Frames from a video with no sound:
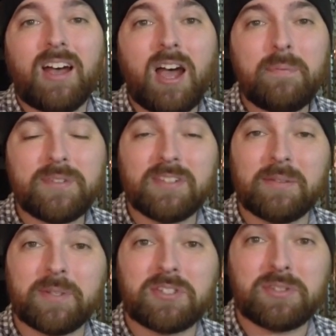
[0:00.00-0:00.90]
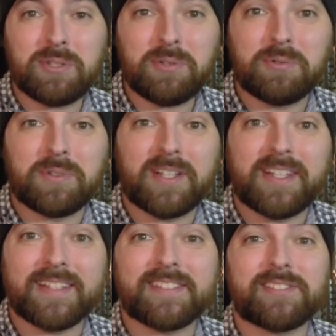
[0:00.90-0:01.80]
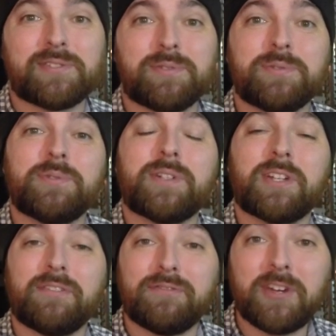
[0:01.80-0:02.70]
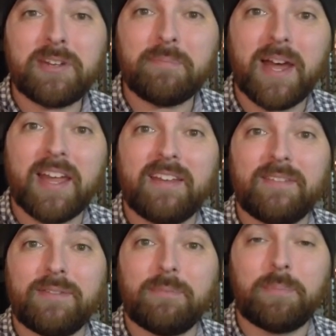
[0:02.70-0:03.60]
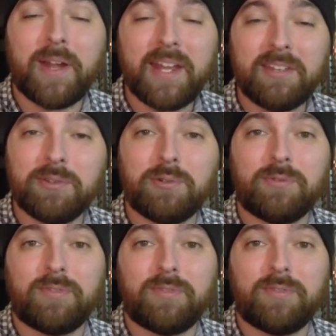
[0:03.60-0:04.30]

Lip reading: Option number two is to convert my brand new,